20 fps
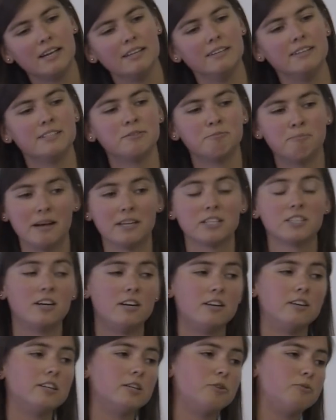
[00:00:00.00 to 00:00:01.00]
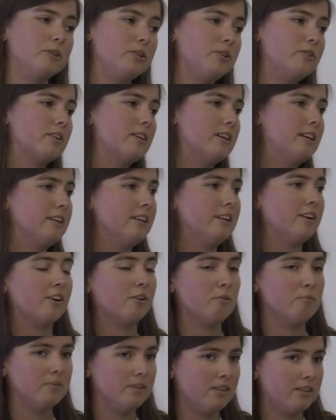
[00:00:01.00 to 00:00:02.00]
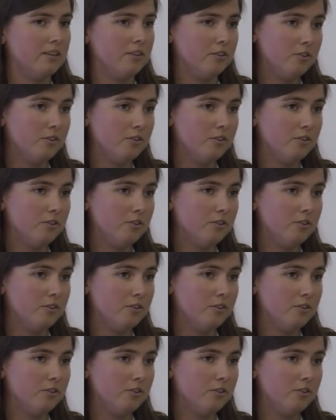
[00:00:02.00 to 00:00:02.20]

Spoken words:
and it's much harder when you are learning a completely